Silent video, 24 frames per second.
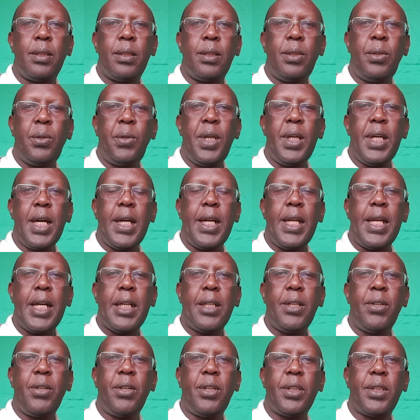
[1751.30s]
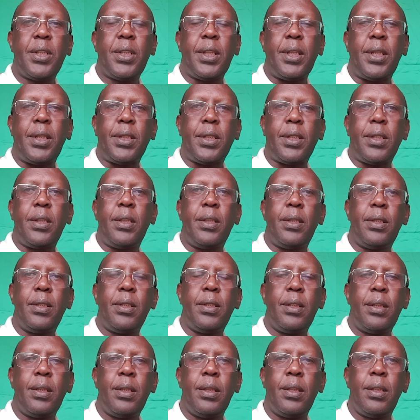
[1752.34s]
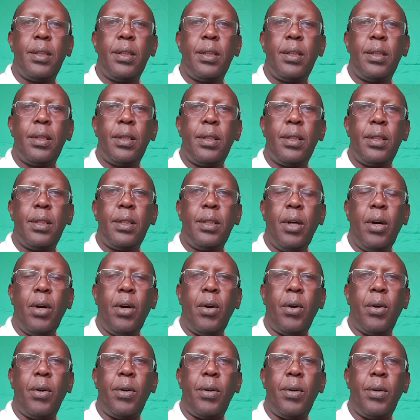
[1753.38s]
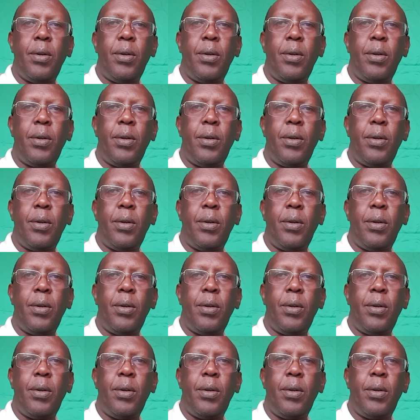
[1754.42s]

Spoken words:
doing a diagnosis. No.